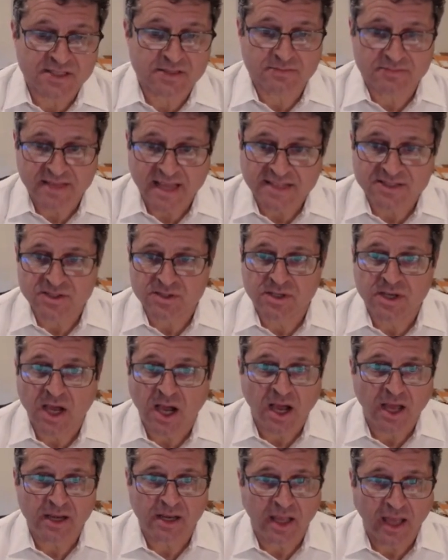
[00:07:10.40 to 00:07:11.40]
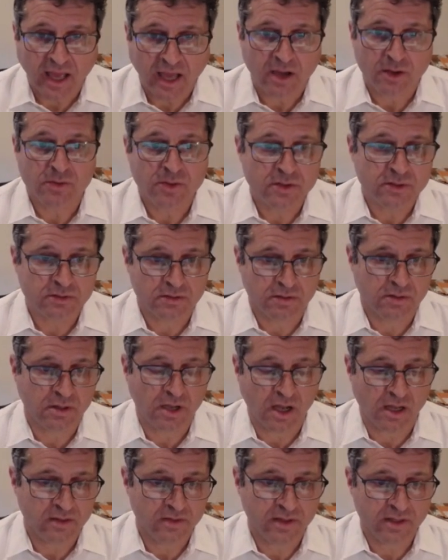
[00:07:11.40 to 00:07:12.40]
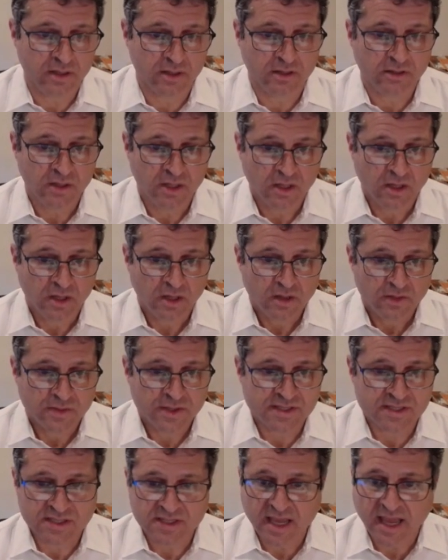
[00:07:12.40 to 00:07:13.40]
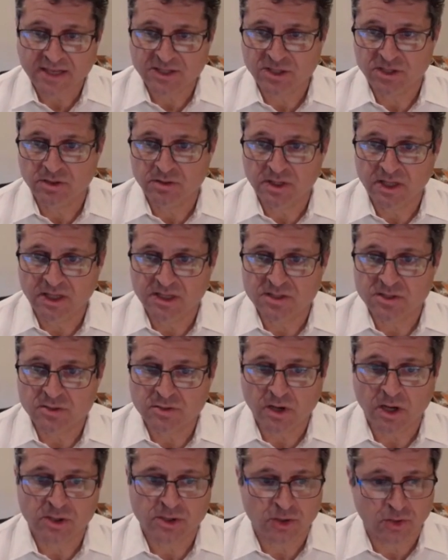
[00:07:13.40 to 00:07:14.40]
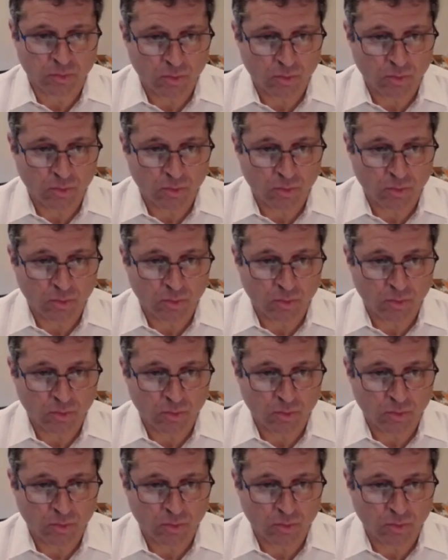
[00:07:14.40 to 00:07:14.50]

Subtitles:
That's not how the statute is structured.